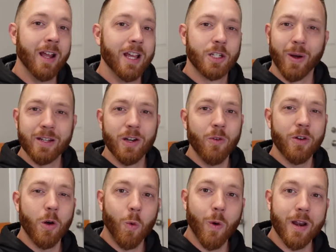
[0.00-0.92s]
So I don't
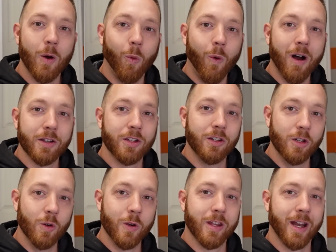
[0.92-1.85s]
know what I want to
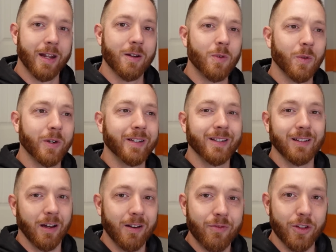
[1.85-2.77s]
do with it. I don't really
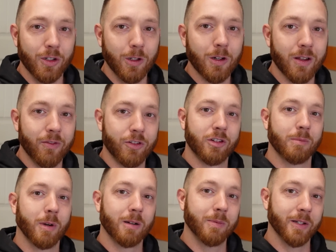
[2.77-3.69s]
love the look of a
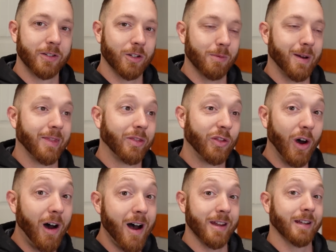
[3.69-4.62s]
Suburban. So my
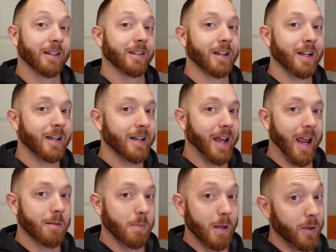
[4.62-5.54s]
thought is,
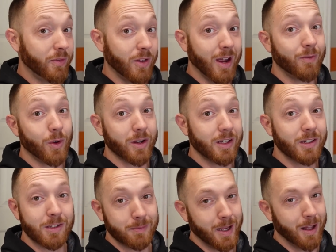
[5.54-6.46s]
and maybe if you have one of
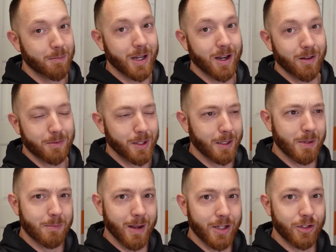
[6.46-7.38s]
these, help me out, send
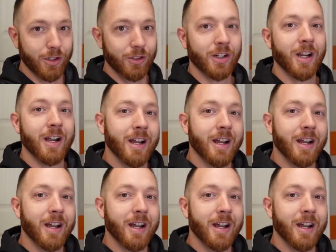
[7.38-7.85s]
me a message.